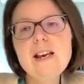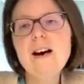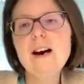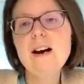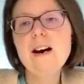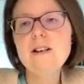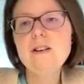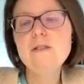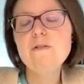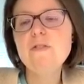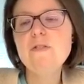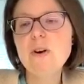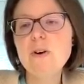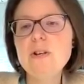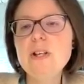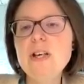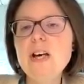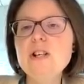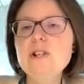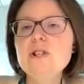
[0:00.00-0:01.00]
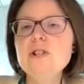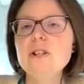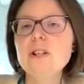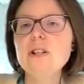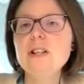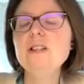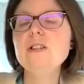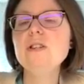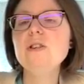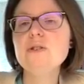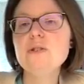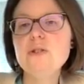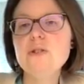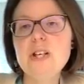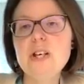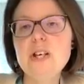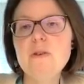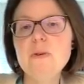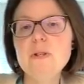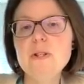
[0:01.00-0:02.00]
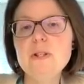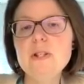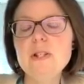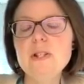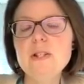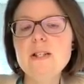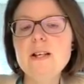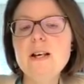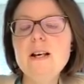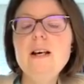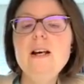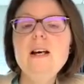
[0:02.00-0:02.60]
kind of variation in their sequences.